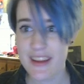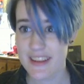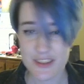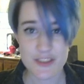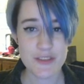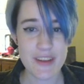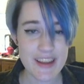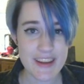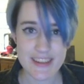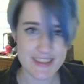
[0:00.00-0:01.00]
It's also,
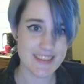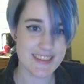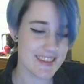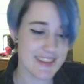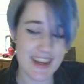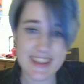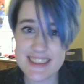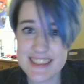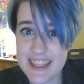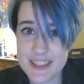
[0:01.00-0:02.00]
like,
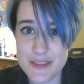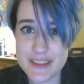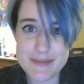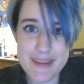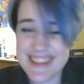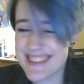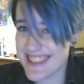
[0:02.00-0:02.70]
non-consensual smut, so